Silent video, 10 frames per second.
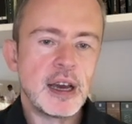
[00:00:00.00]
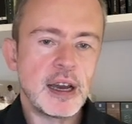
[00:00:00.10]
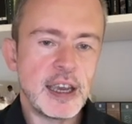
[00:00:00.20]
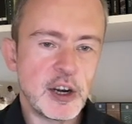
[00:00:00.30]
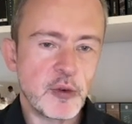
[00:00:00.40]

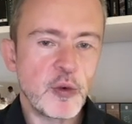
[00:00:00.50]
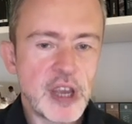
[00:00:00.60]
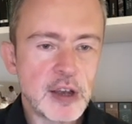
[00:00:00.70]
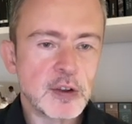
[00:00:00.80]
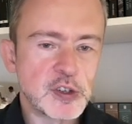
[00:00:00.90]
in a
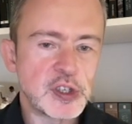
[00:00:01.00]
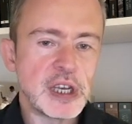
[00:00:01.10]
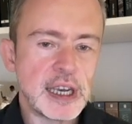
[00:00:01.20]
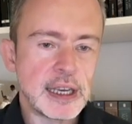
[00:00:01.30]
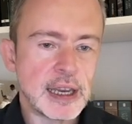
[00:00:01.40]
real
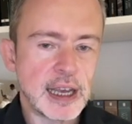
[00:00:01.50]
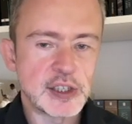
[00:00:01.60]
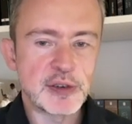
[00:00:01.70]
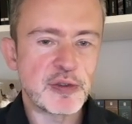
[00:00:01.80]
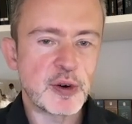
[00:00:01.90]
scene as
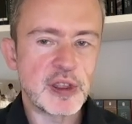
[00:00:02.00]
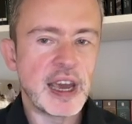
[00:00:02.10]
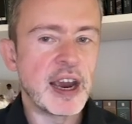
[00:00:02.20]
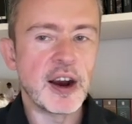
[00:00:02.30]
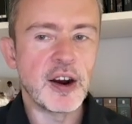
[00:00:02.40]
if we're
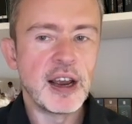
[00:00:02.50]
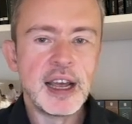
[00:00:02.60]
there